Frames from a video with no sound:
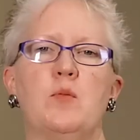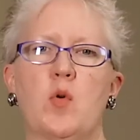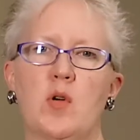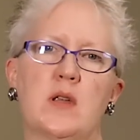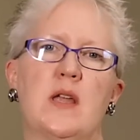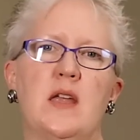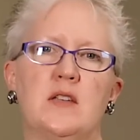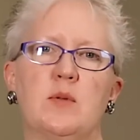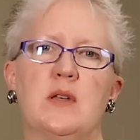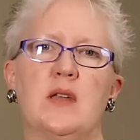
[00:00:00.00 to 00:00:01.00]
more
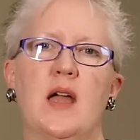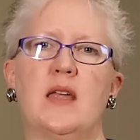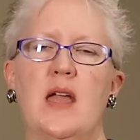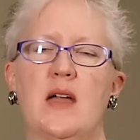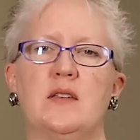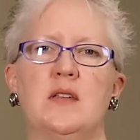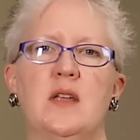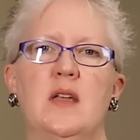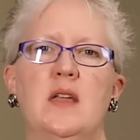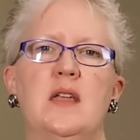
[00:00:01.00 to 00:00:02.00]
engagement, again,
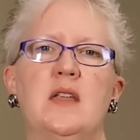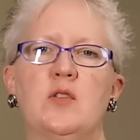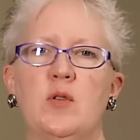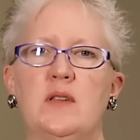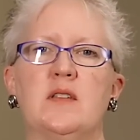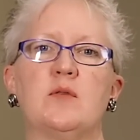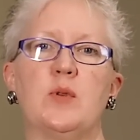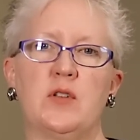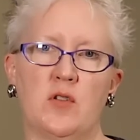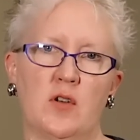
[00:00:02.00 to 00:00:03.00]
increases
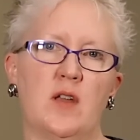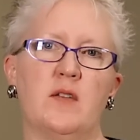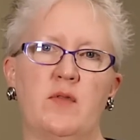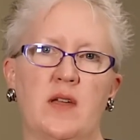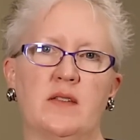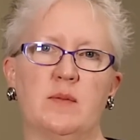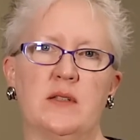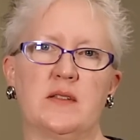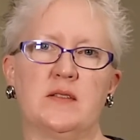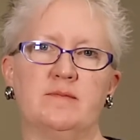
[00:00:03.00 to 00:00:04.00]
return on investment.